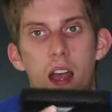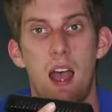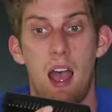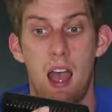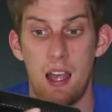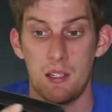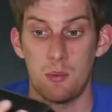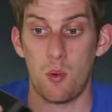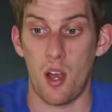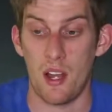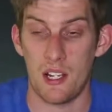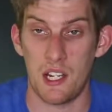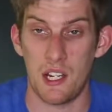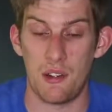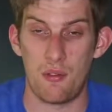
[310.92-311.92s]
And what I
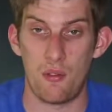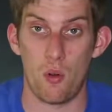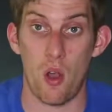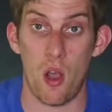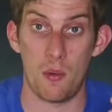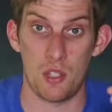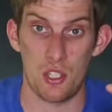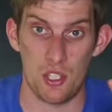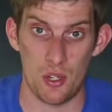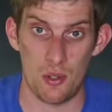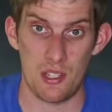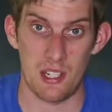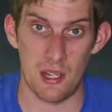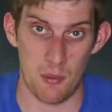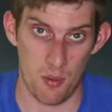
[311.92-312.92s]
needed it for, I was
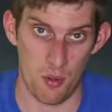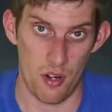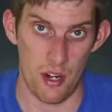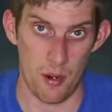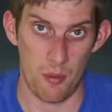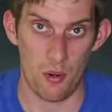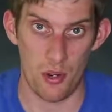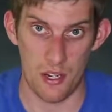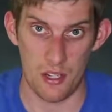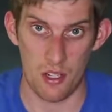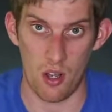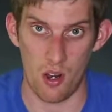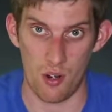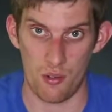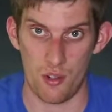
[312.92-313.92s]
shooting in a pretty
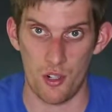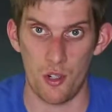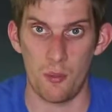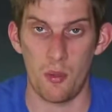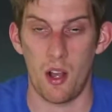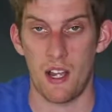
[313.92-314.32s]
dark room.